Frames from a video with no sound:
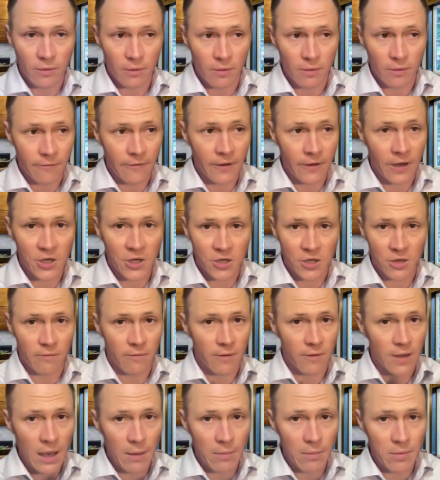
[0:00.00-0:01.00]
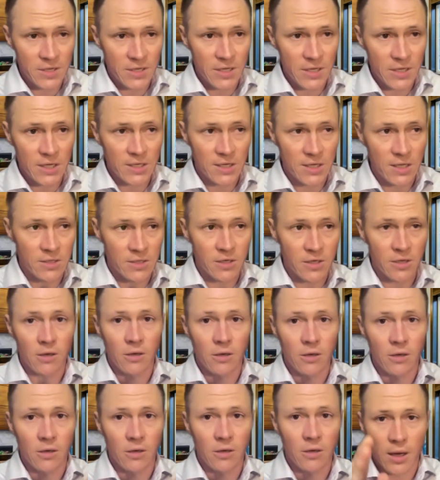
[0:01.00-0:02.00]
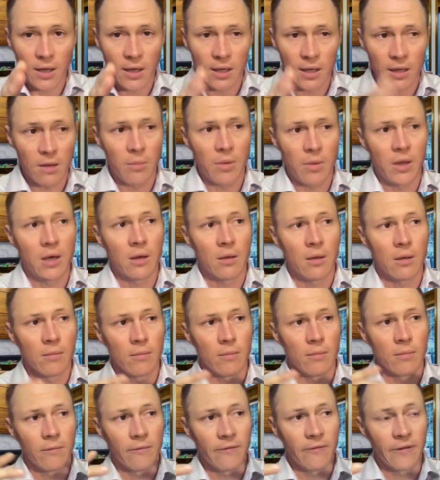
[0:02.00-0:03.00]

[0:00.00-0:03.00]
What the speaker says: infection of Lyme disease can turn chronic and then become